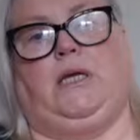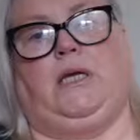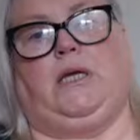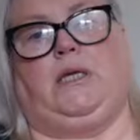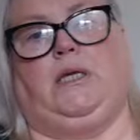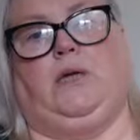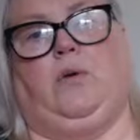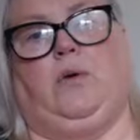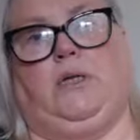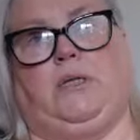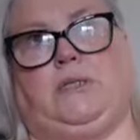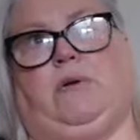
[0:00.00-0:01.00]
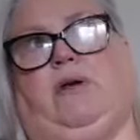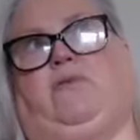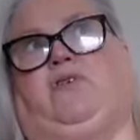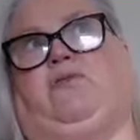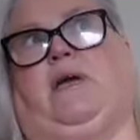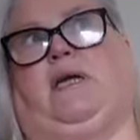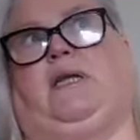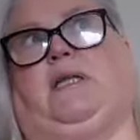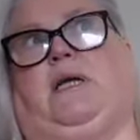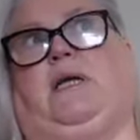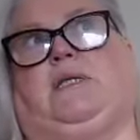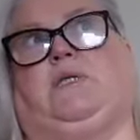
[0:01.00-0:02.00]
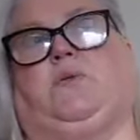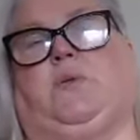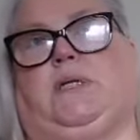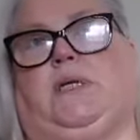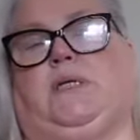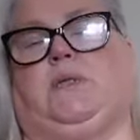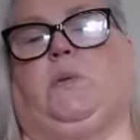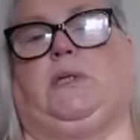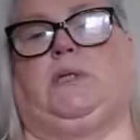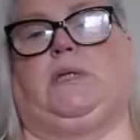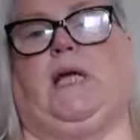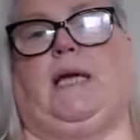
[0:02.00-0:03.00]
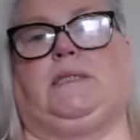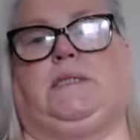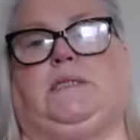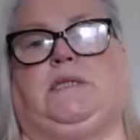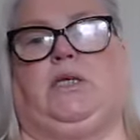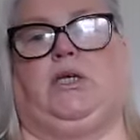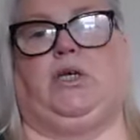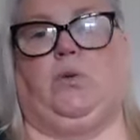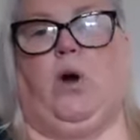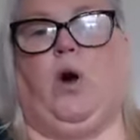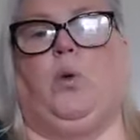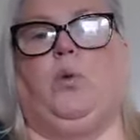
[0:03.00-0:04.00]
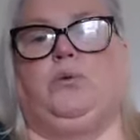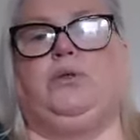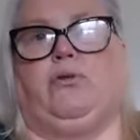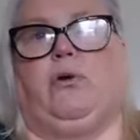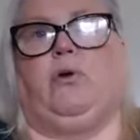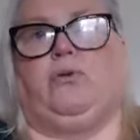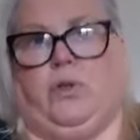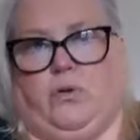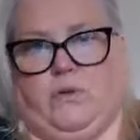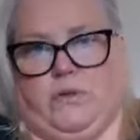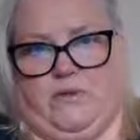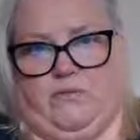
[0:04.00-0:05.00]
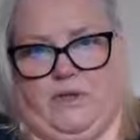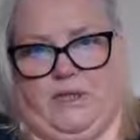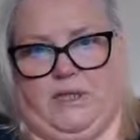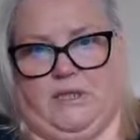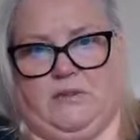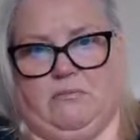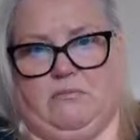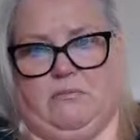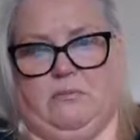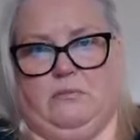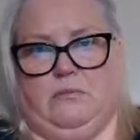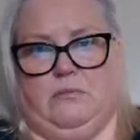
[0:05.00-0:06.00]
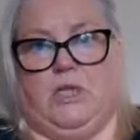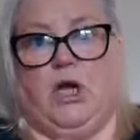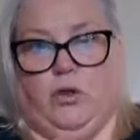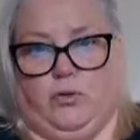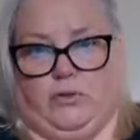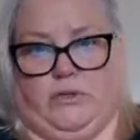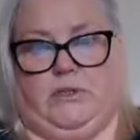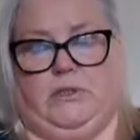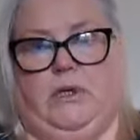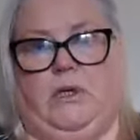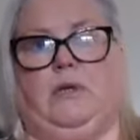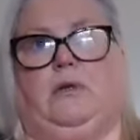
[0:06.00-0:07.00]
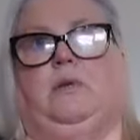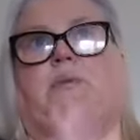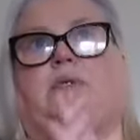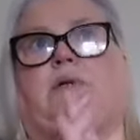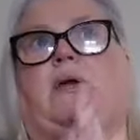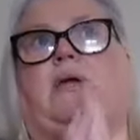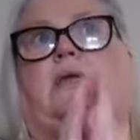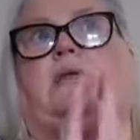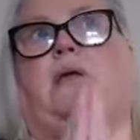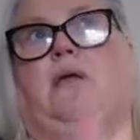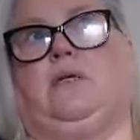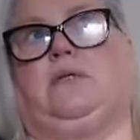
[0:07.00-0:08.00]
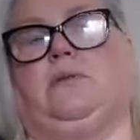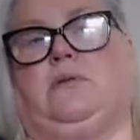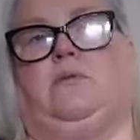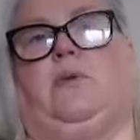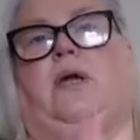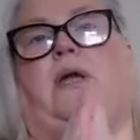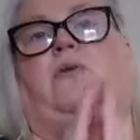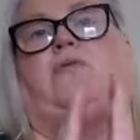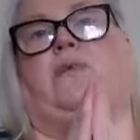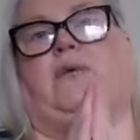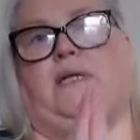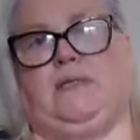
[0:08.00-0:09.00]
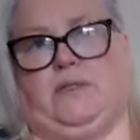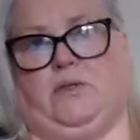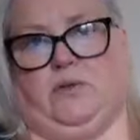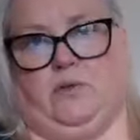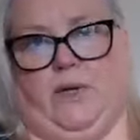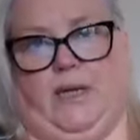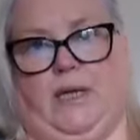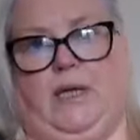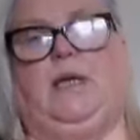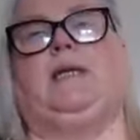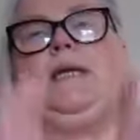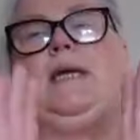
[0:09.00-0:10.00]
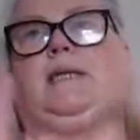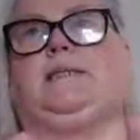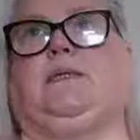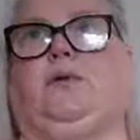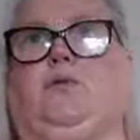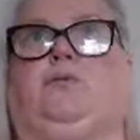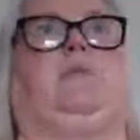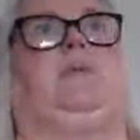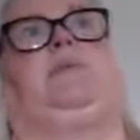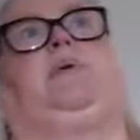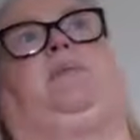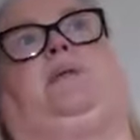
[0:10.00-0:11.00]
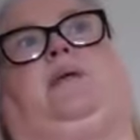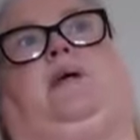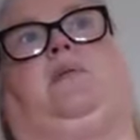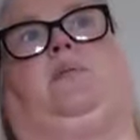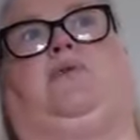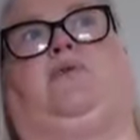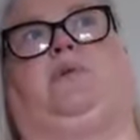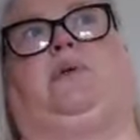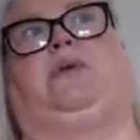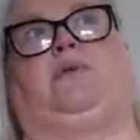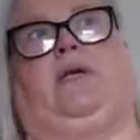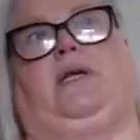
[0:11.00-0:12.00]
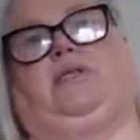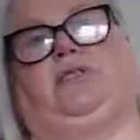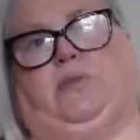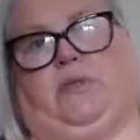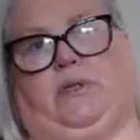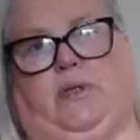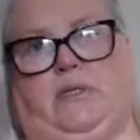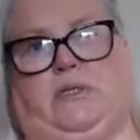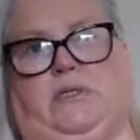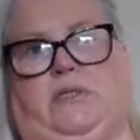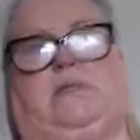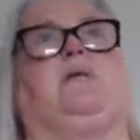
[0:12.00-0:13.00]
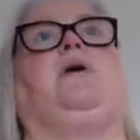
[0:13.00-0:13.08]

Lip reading: You also have to recognize with this one that you own your own thoughts and feelings. They're yours. Nobody can make you think a certain way or feel a certain way. Yes, I know there'll be people there, but if I'm in a relationship with a narcissist,